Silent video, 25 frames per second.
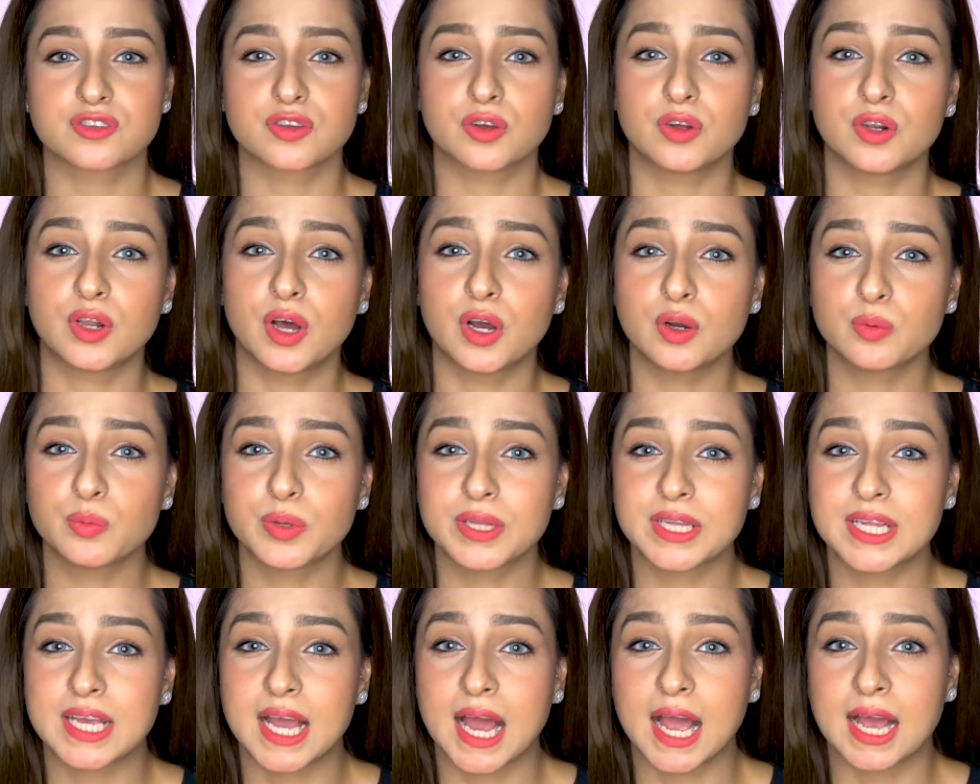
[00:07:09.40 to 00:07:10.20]
So along
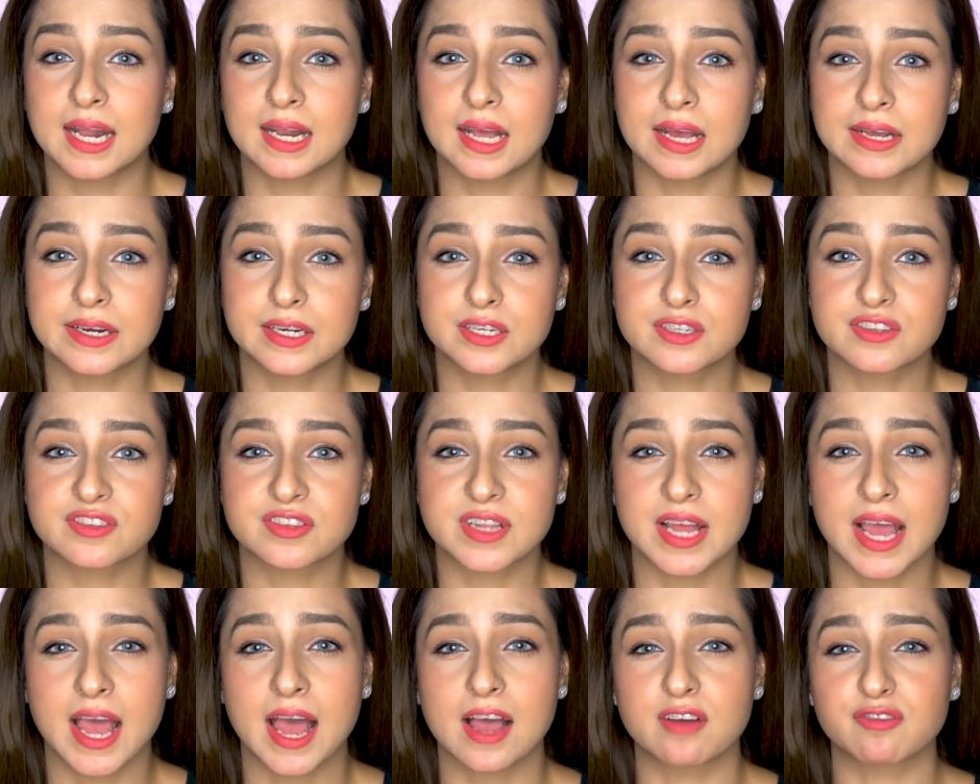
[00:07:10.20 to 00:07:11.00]
with the eyeliners,
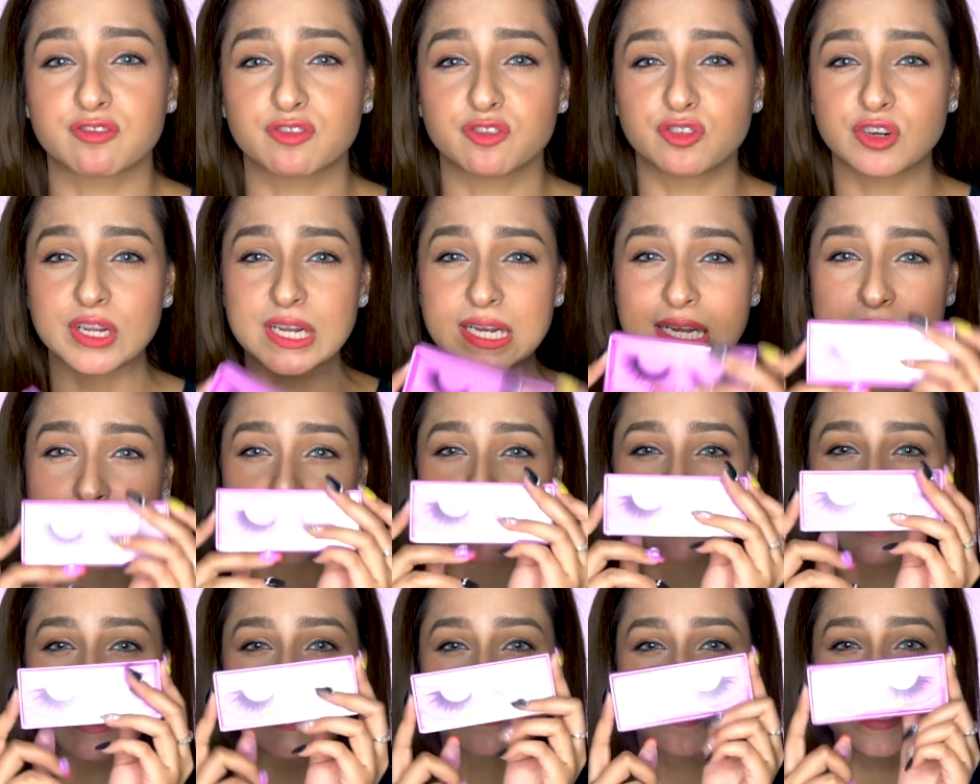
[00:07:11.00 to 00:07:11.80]
they have really
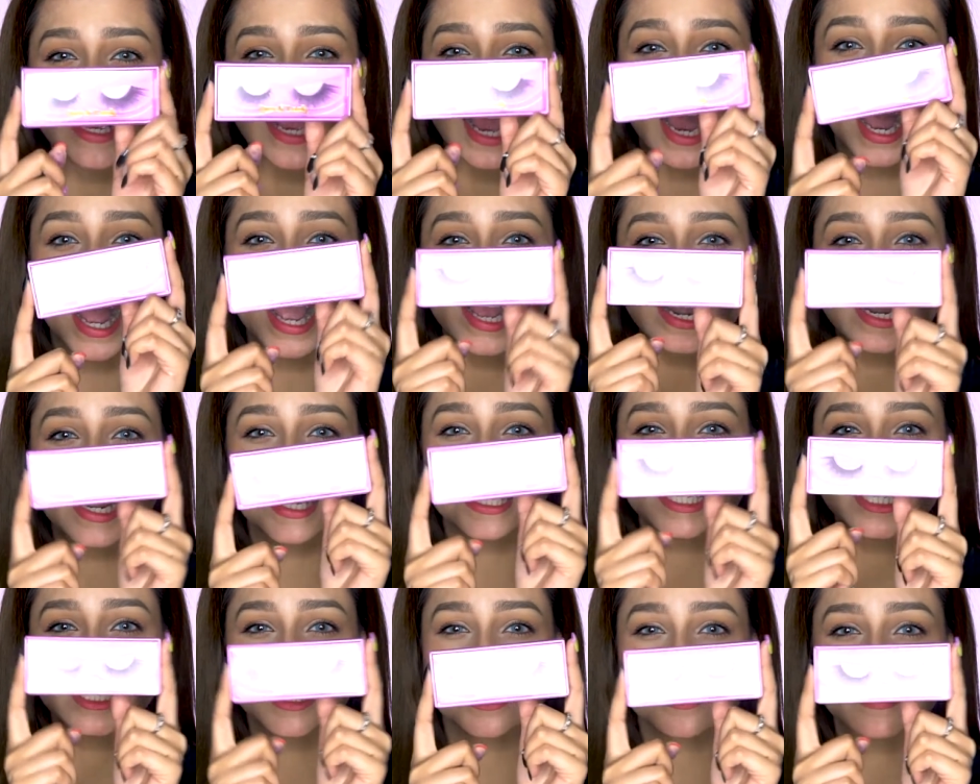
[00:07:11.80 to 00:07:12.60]
amazing
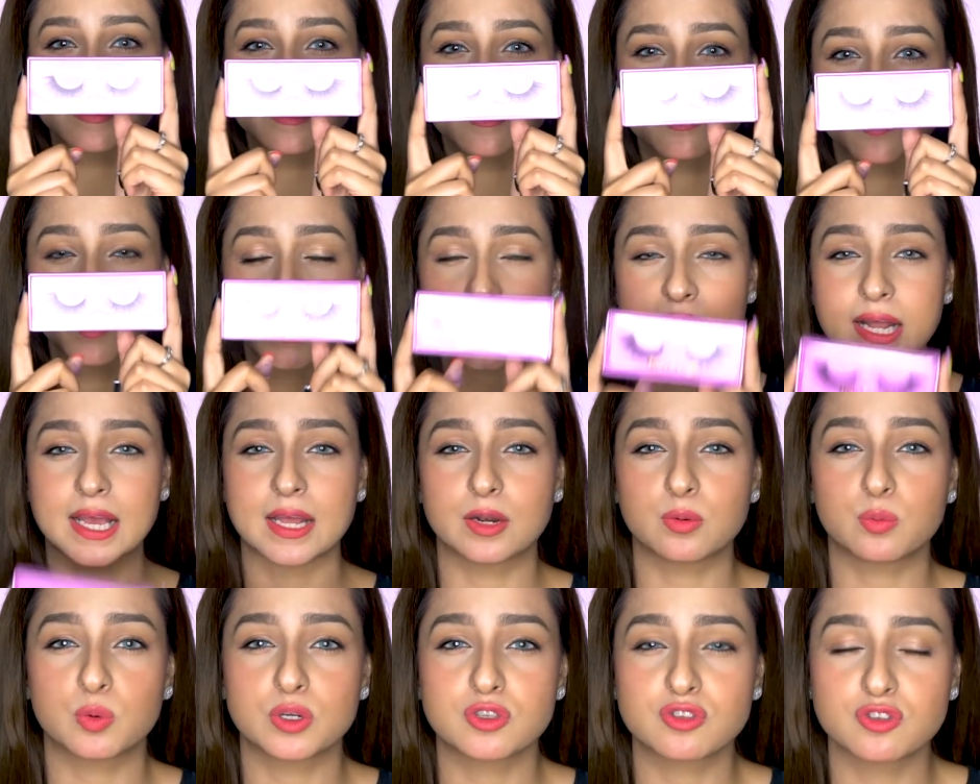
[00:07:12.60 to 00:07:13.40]
eyelashes as well.
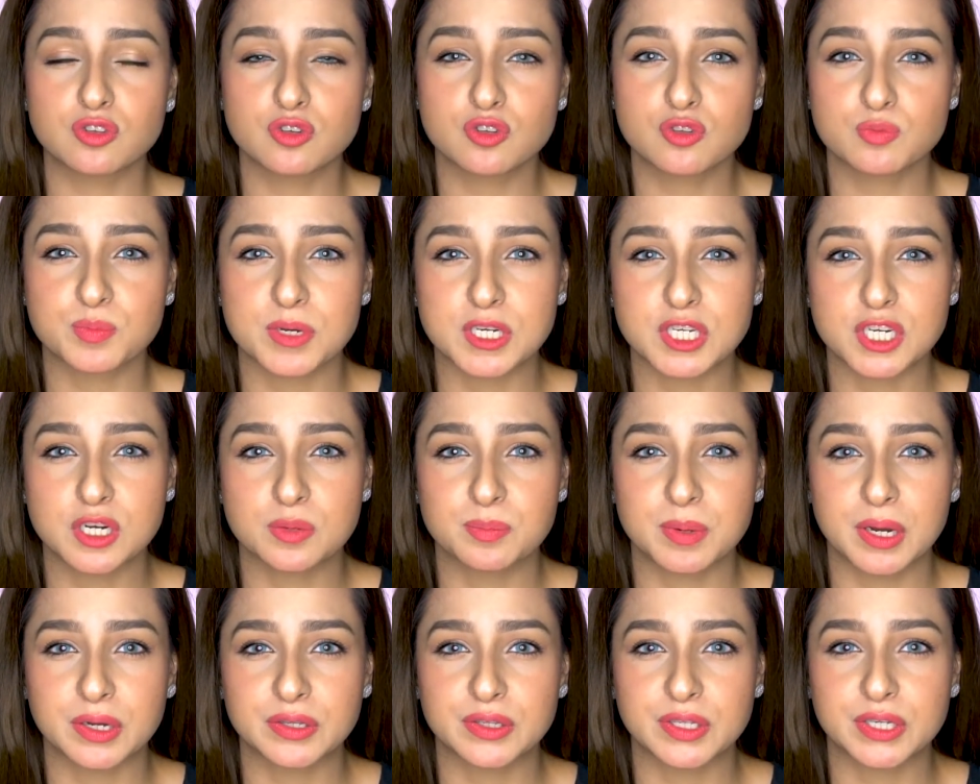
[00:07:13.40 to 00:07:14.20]
And what's so special
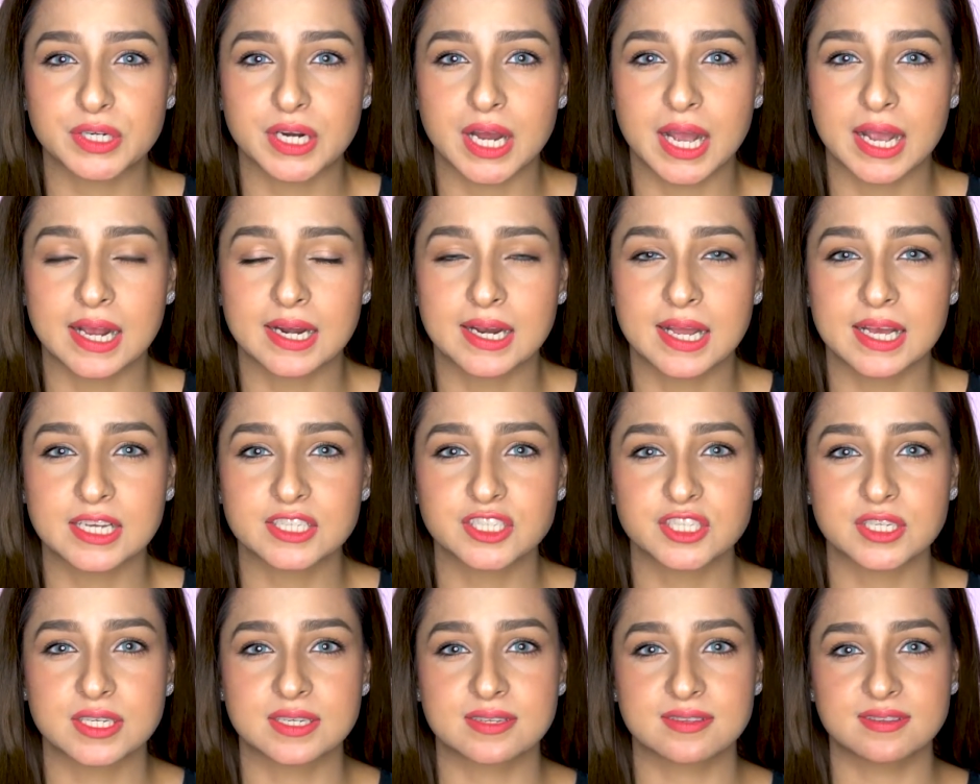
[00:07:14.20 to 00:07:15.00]
about their
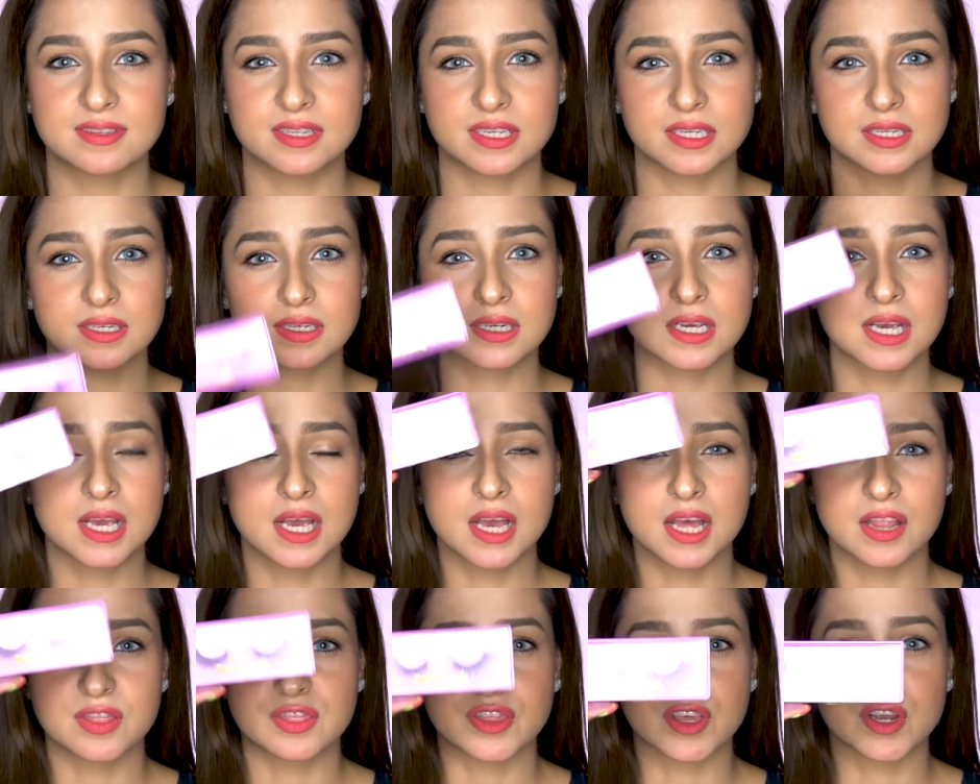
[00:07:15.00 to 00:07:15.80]
eyelash is that
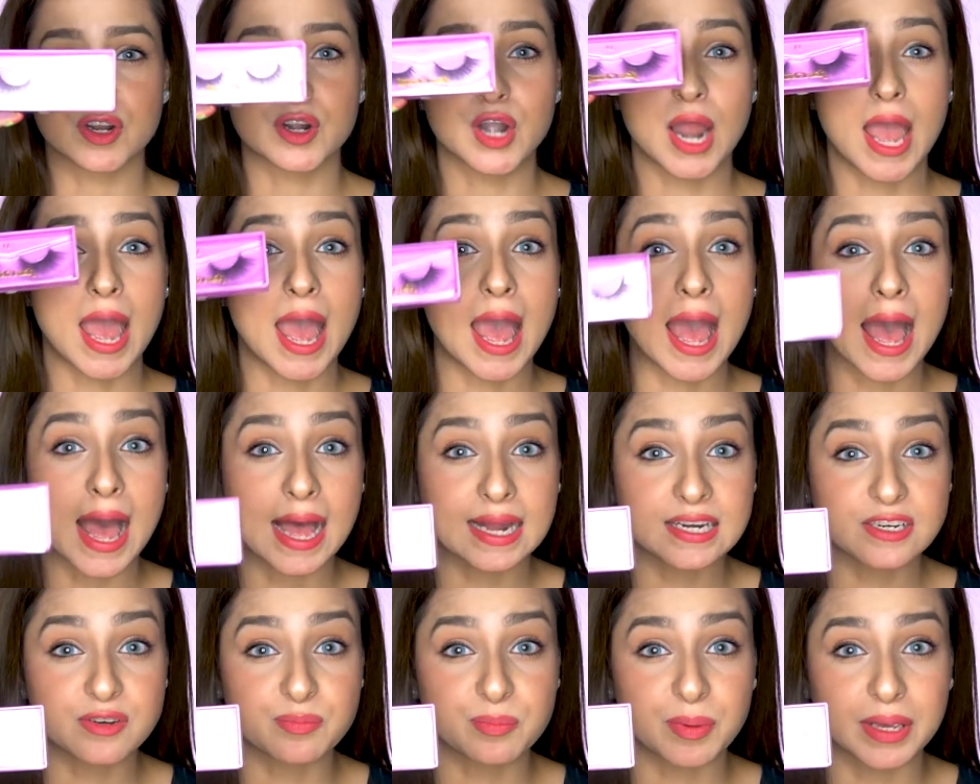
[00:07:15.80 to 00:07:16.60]
they're
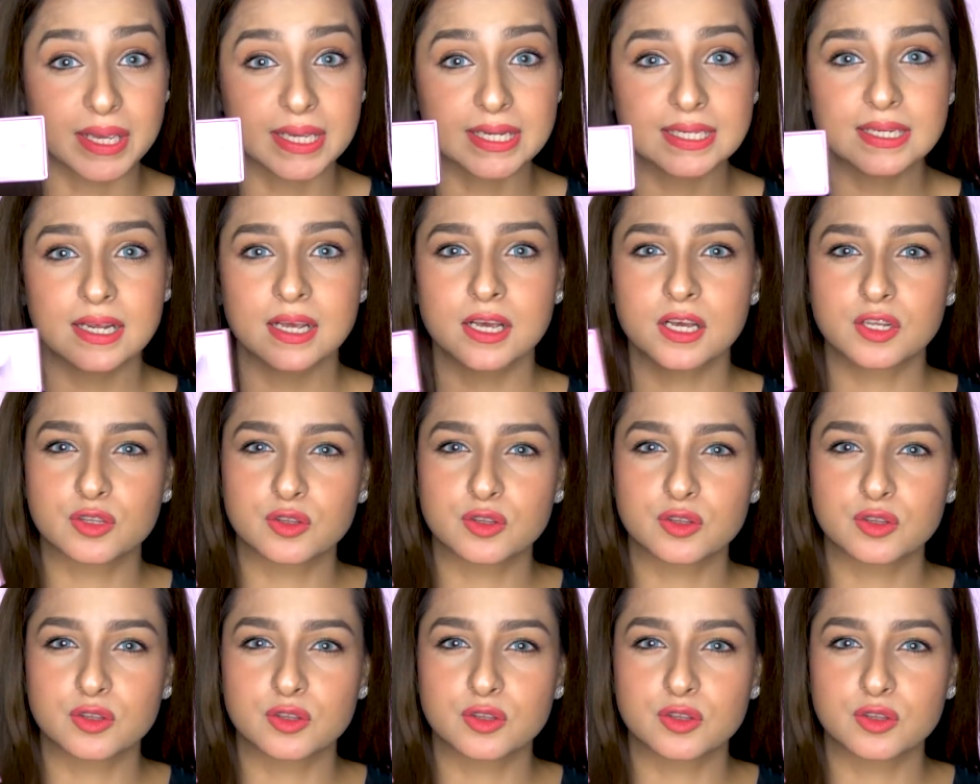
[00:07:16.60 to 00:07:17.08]
handmade.